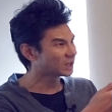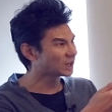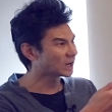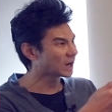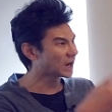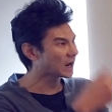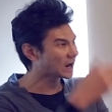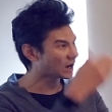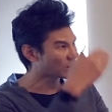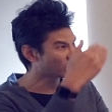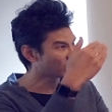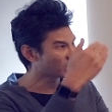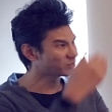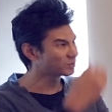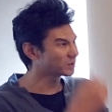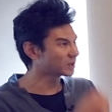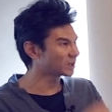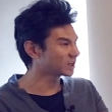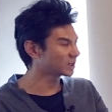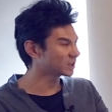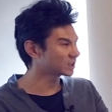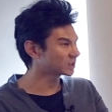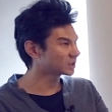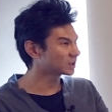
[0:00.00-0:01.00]
how I
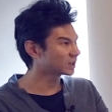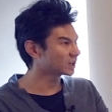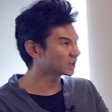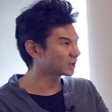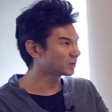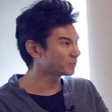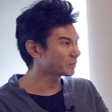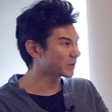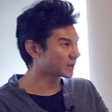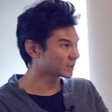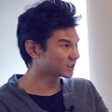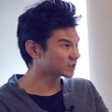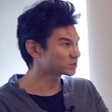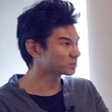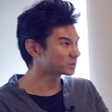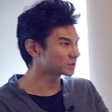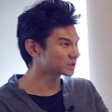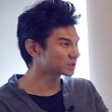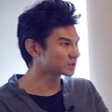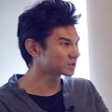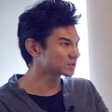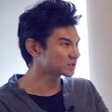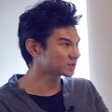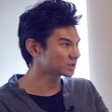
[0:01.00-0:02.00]
make
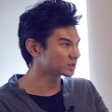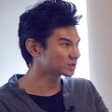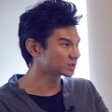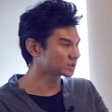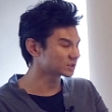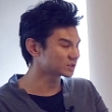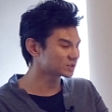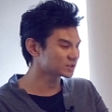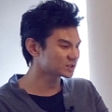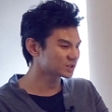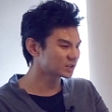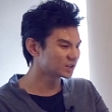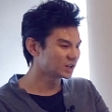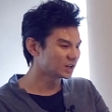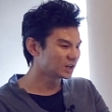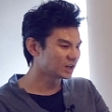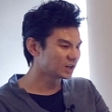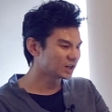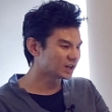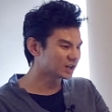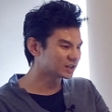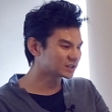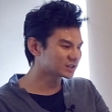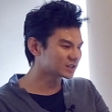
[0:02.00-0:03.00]
management decisions.
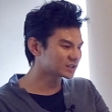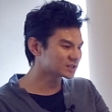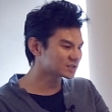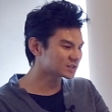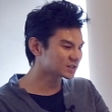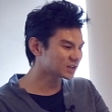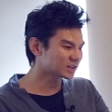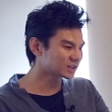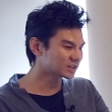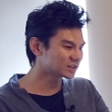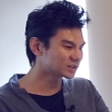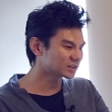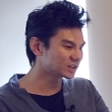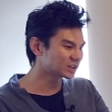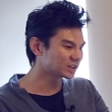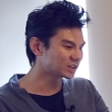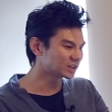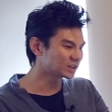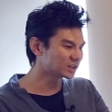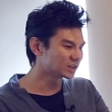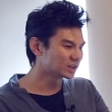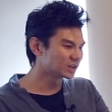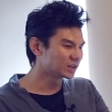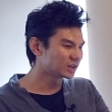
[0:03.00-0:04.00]
And then
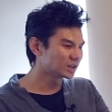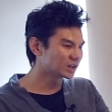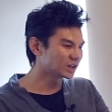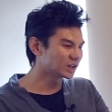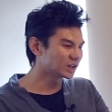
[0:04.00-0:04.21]
secondly,